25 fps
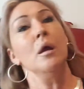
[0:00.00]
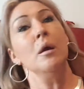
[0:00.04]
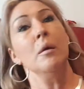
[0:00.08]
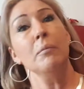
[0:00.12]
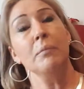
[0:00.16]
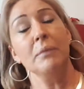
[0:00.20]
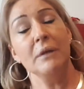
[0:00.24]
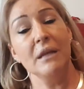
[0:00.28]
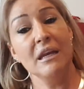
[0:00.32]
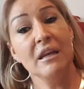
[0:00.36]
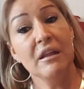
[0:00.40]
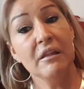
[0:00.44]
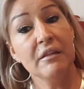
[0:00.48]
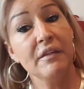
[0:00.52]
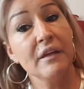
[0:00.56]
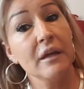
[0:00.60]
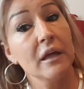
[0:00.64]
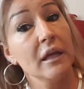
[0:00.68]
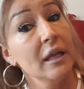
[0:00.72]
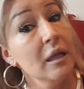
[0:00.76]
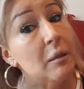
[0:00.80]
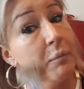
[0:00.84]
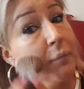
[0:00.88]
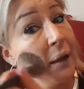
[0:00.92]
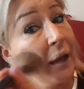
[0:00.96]
But
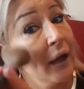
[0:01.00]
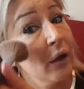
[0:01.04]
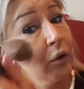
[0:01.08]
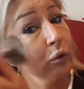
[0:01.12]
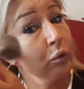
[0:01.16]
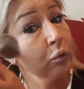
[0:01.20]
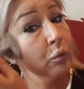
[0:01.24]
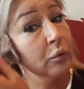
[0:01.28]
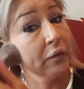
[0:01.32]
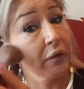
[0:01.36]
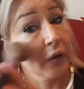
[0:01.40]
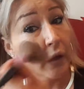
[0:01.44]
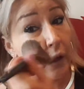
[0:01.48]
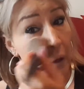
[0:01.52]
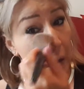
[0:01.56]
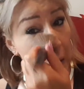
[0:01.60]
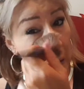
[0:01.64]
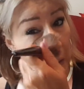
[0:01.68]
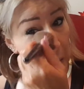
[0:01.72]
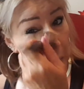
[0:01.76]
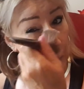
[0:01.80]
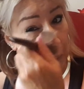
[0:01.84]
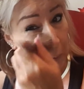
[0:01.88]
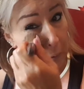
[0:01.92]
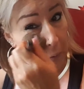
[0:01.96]
any powder with a
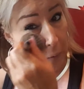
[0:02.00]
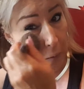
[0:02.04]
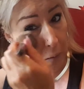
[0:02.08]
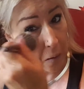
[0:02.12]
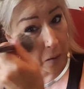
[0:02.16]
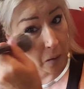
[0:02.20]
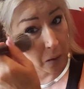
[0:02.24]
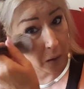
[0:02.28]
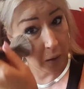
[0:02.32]
color,